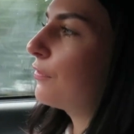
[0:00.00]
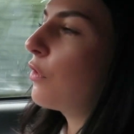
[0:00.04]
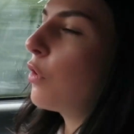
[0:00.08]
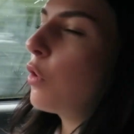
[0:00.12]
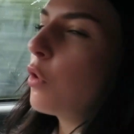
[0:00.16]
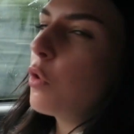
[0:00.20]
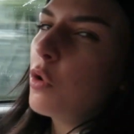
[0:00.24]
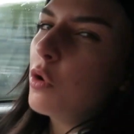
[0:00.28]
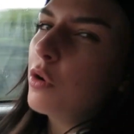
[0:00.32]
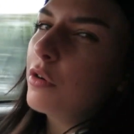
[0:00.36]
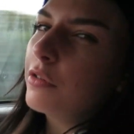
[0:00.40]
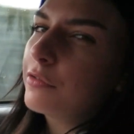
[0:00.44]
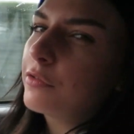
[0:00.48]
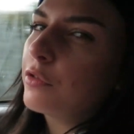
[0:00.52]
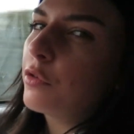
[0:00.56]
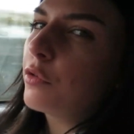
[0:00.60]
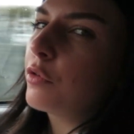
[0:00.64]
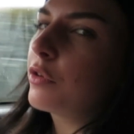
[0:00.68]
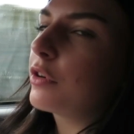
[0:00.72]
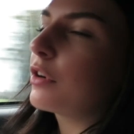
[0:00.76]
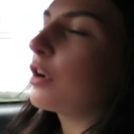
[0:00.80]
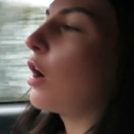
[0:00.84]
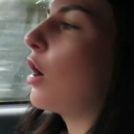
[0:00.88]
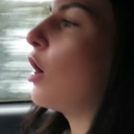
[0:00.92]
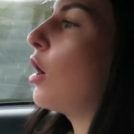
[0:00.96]
4,
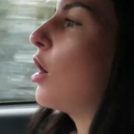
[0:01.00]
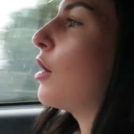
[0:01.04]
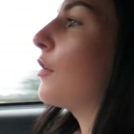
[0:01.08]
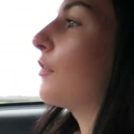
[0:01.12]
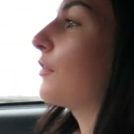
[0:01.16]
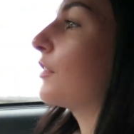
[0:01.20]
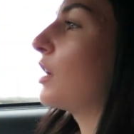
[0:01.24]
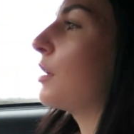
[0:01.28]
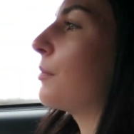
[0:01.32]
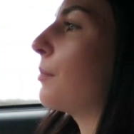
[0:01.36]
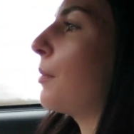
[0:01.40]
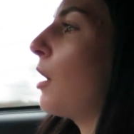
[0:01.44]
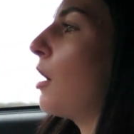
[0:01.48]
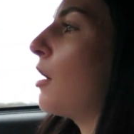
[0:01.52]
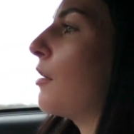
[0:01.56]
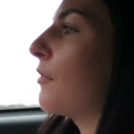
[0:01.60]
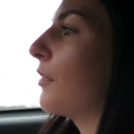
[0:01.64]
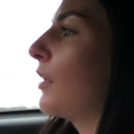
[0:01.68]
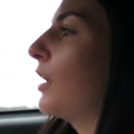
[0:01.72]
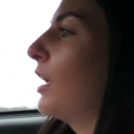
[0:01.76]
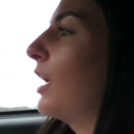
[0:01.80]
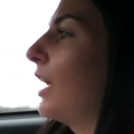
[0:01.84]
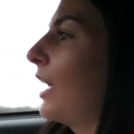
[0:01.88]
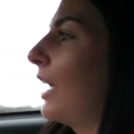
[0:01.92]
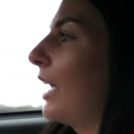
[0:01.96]
4.5 and above,
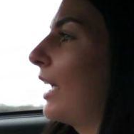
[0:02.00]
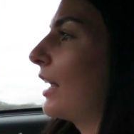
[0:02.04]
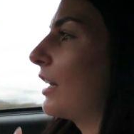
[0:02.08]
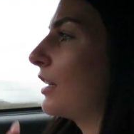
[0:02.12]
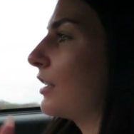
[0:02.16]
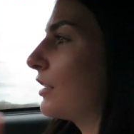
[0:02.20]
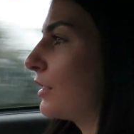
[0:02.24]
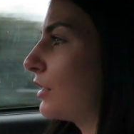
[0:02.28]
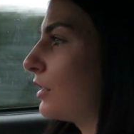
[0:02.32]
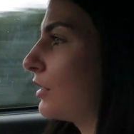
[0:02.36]
it